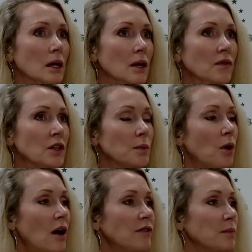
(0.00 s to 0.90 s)
even though the
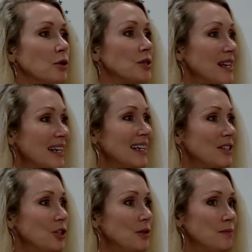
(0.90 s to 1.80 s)
profit
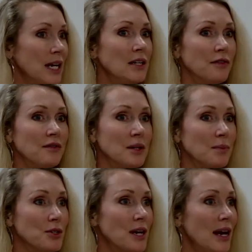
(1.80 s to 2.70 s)
percentage, 10 to
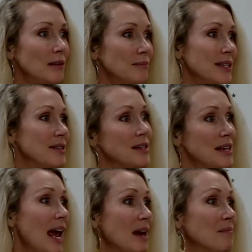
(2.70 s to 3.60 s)
15% is the
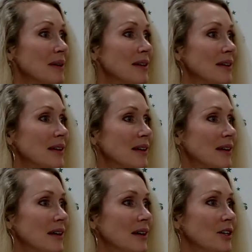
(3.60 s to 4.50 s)
same,
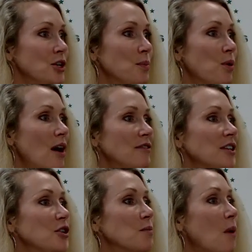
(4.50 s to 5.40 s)

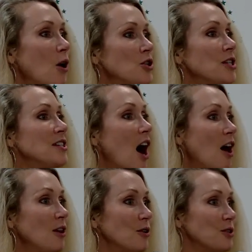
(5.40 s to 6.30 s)
your margin
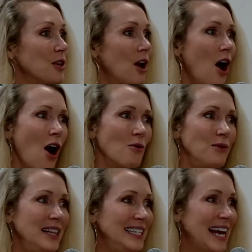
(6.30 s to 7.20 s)
dollars are
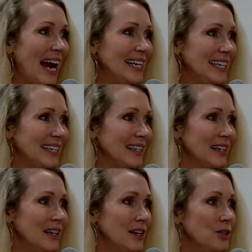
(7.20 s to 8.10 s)
really tiny.
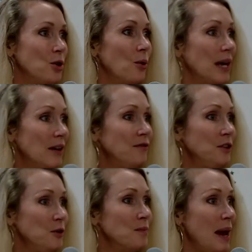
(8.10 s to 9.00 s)
So if
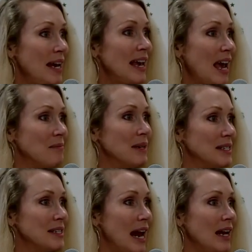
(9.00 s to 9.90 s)
you make a
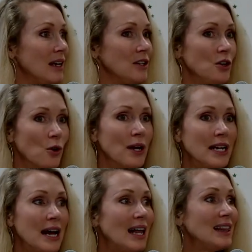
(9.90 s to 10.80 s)
mistake, you're
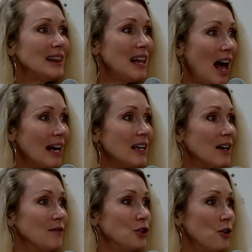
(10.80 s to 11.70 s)
in a lot
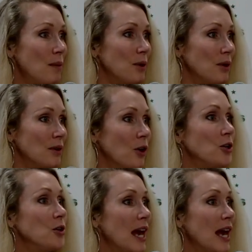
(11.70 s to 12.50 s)
of trouble, or you